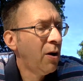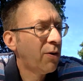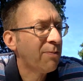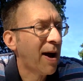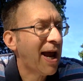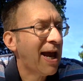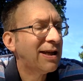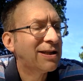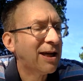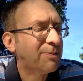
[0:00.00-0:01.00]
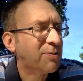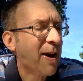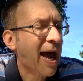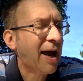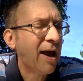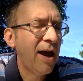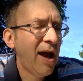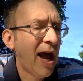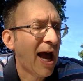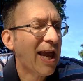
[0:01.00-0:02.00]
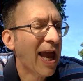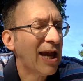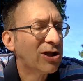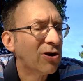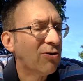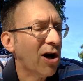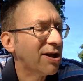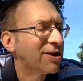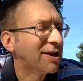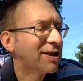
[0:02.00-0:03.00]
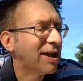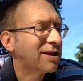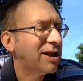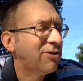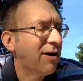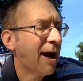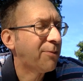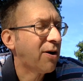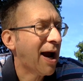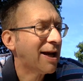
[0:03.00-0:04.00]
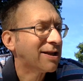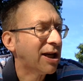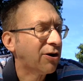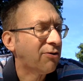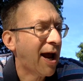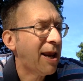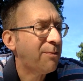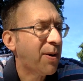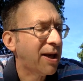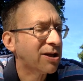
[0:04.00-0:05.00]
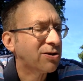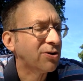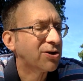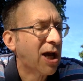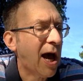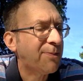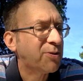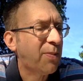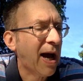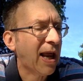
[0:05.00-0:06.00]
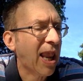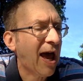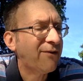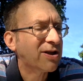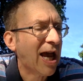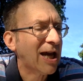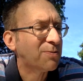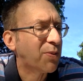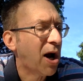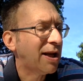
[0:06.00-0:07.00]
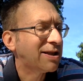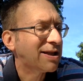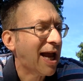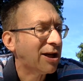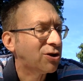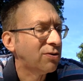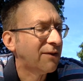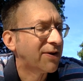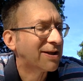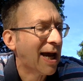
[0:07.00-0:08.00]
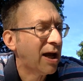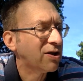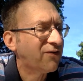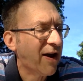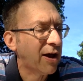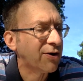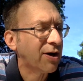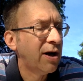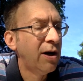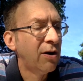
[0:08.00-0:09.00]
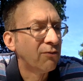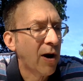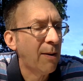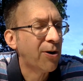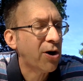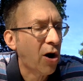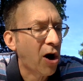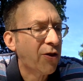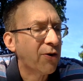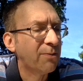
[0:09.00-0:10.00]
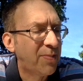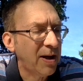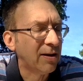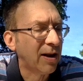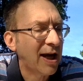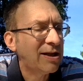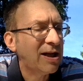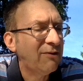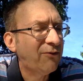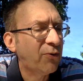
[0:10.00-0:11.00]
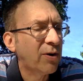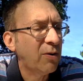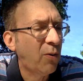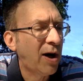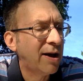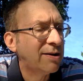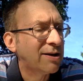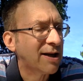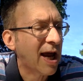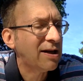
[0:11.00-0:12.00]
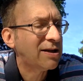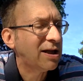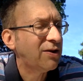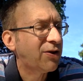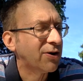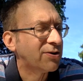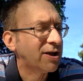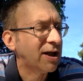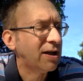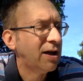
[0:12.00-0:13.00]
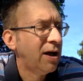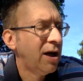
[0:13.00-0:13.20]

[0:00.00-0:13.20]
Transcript: With my head tipped back, I gazed across the dusty crabgrass at a granite pedestal topped by a life-size bronze statue of the town's founder, Robert Arthur Beale, 1841 to 1913.